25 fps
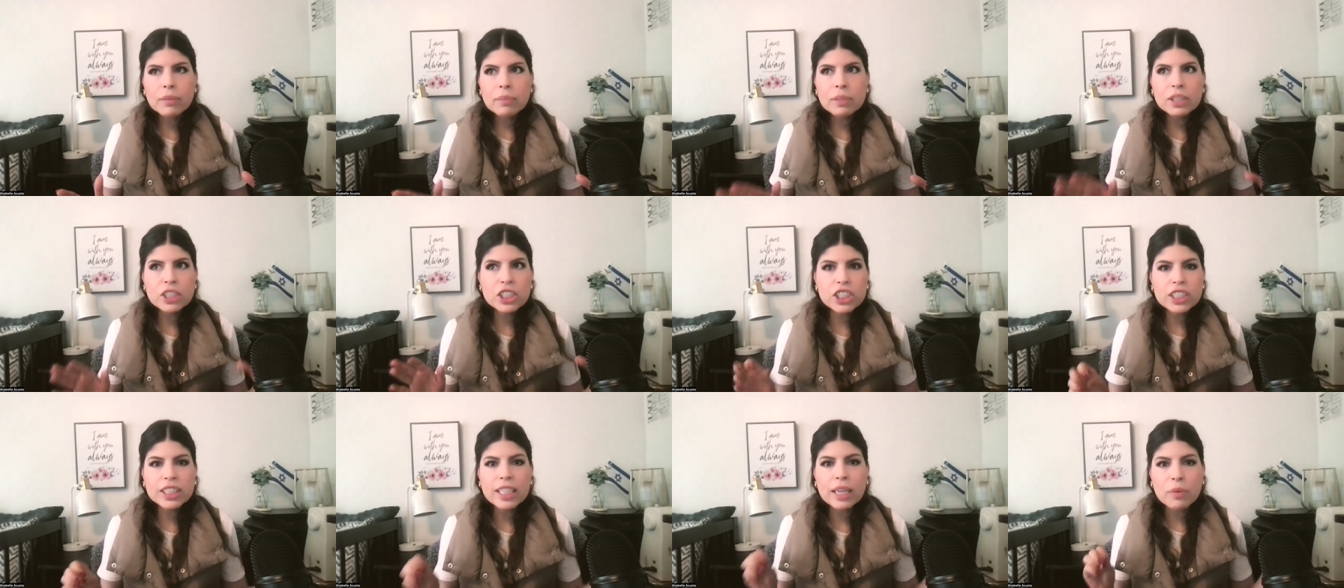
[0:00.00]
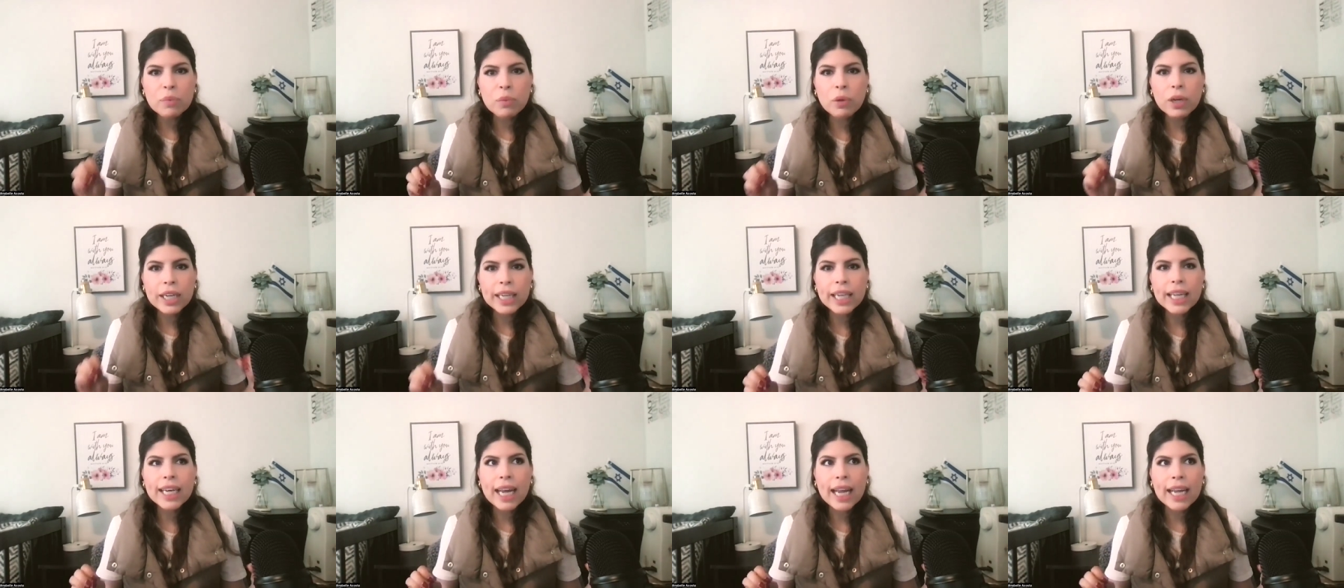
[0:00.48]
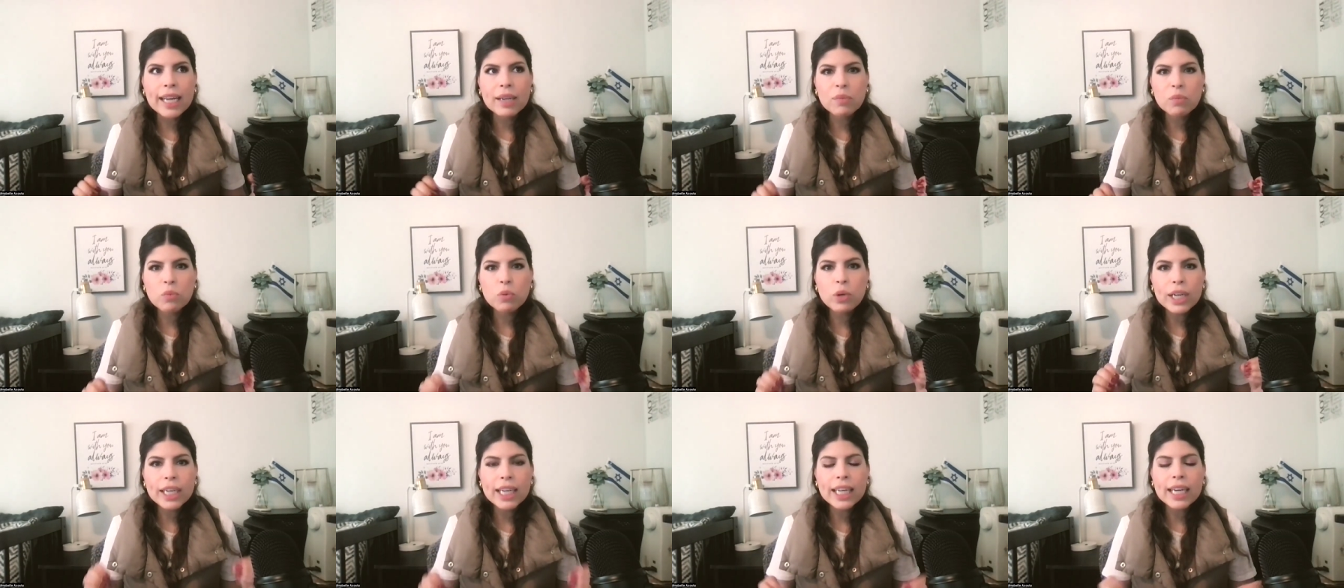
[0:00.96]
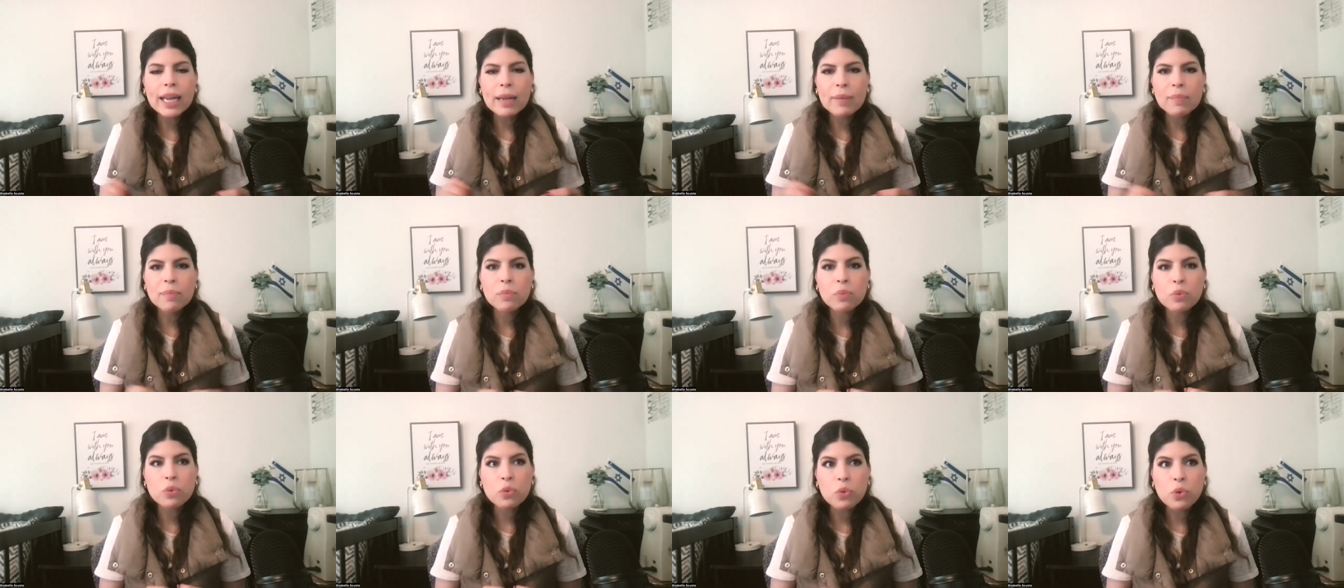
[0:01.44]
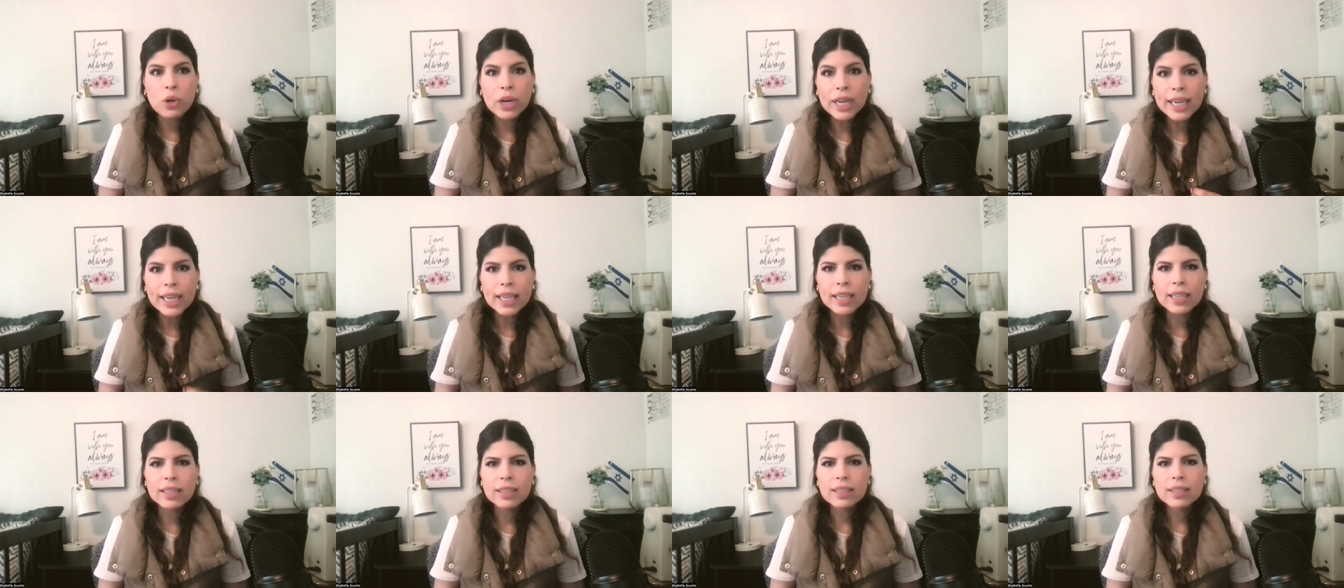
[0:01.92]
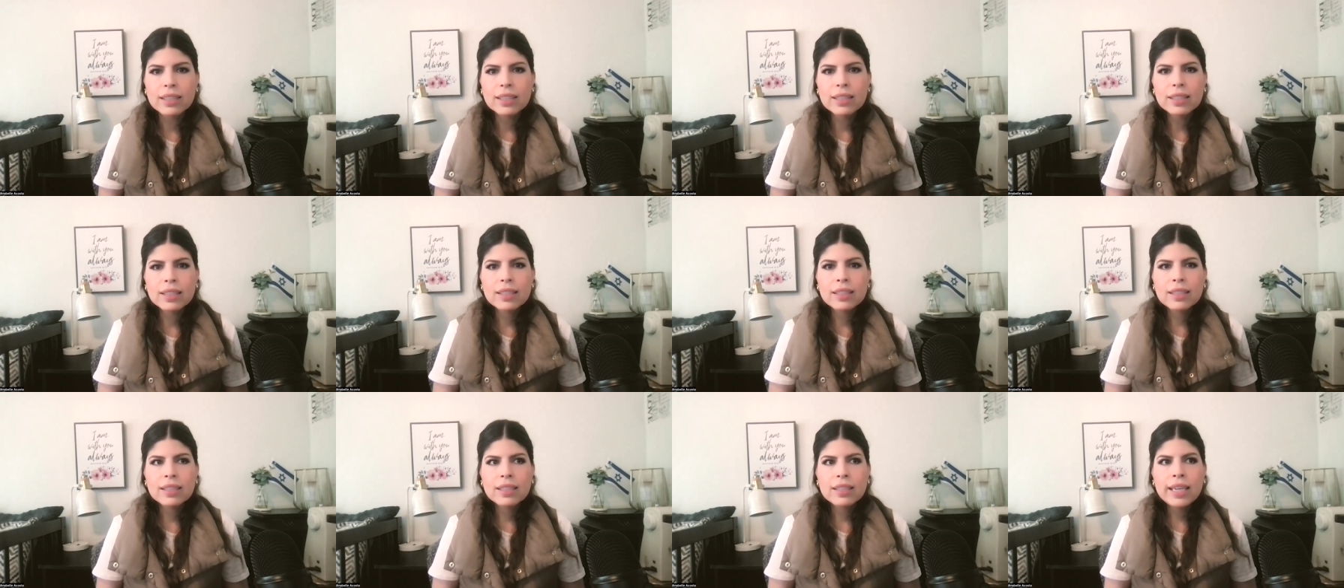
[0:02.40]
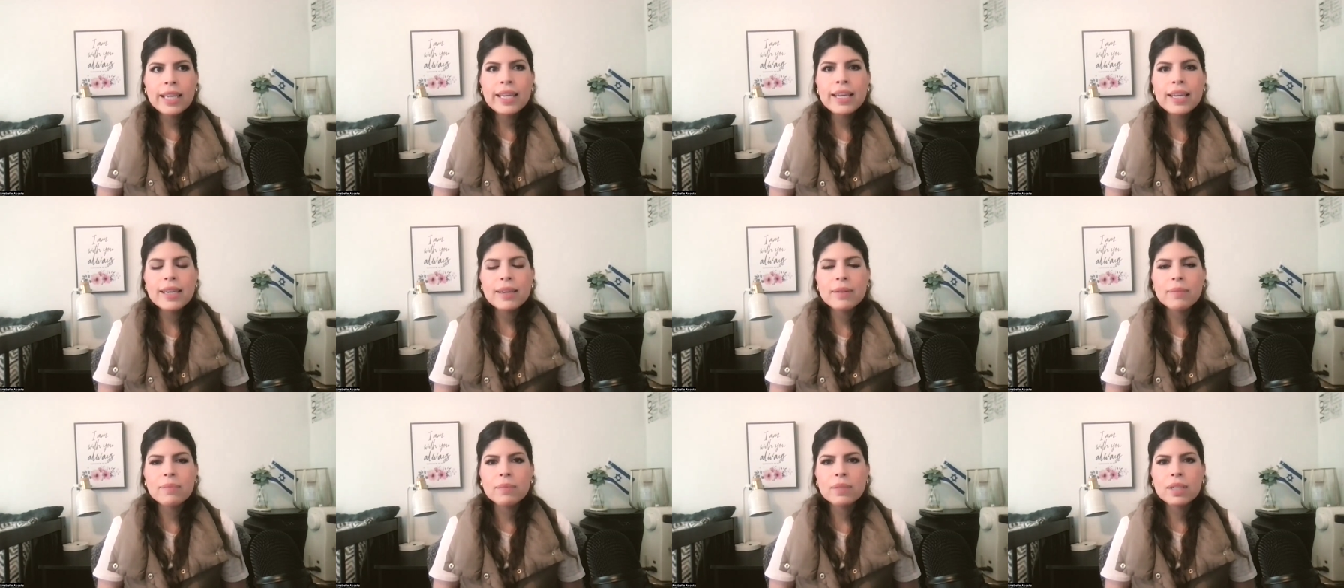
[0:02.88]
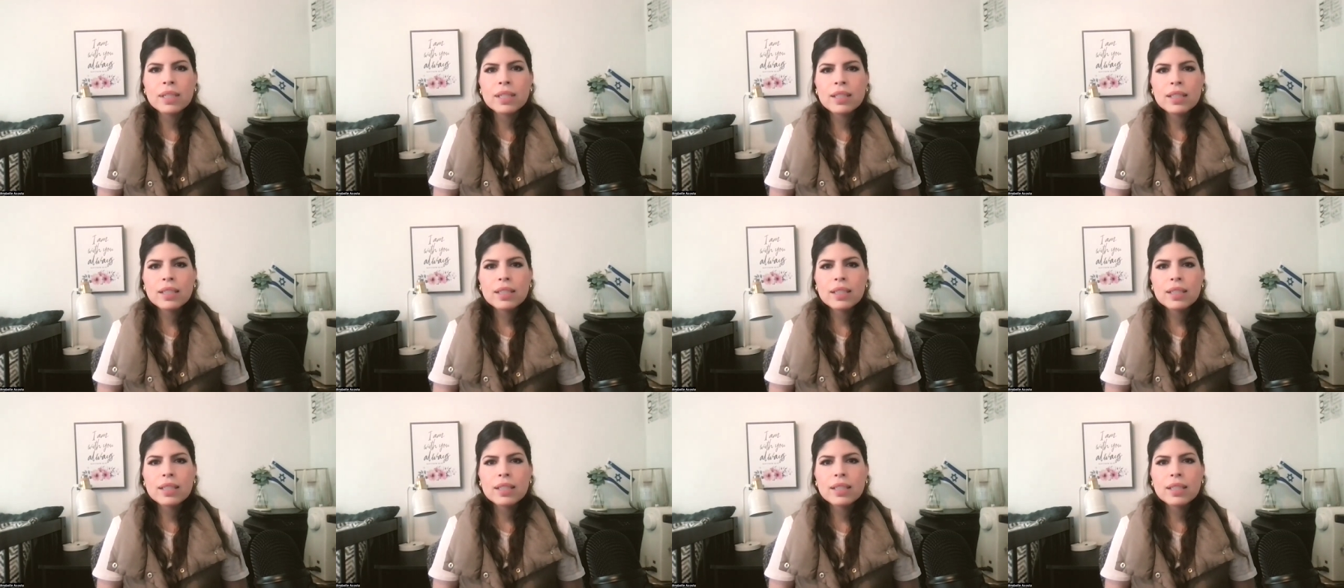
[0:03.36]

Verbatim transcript: But she said, what can I bring him?